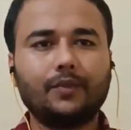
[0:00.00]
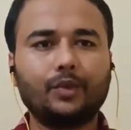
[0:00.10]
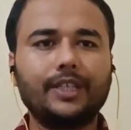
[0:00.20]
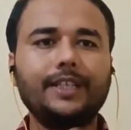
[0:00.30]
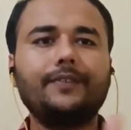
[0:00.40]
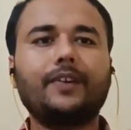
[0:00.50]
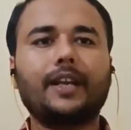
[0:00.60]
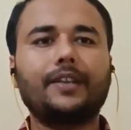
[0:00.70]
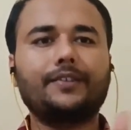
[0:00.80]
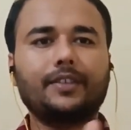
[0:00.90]
we need
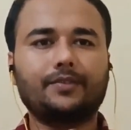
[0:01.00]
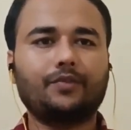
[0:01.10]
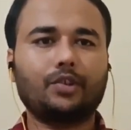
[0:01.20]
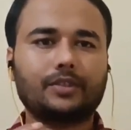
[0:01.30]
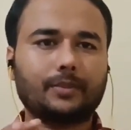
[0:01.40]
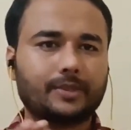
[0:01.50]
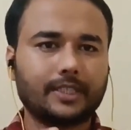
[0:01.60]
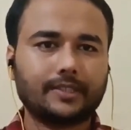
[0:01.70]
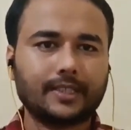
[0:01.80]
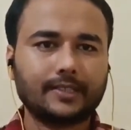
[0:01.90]
finances for
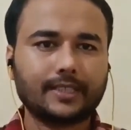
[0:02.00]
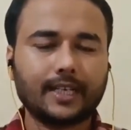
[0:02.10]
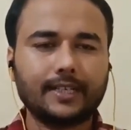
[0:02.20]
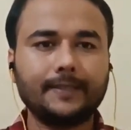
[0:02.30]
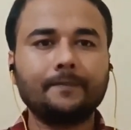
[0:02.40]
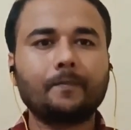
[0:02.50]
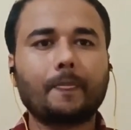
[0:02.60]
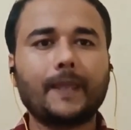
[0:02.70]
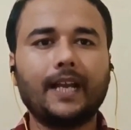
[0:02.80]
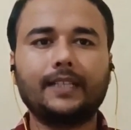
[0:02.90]
subsistence and
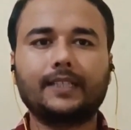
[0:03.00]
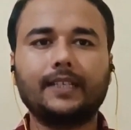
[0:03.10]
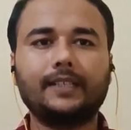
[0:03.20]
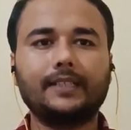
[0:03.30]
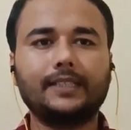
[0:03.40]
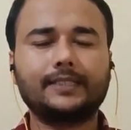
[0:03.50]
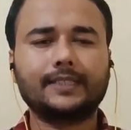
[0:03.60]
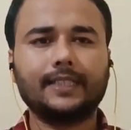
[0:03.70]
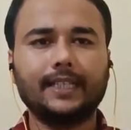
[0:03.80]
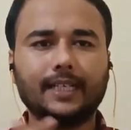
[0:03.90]
healthcare needs.
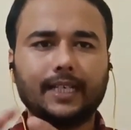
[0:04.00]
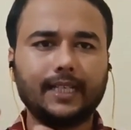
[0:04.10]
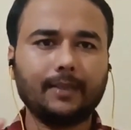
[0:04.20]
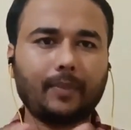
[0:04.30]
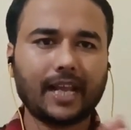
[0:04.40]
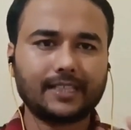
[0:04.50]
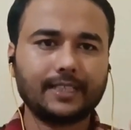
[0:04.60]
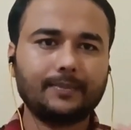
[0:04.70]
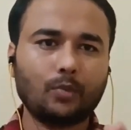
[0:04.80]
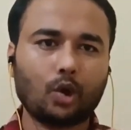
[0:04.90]
In the
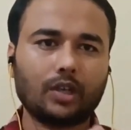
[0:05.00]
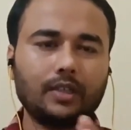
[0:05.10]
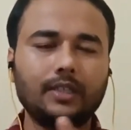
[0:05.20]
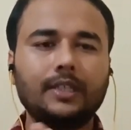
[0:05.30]
present model,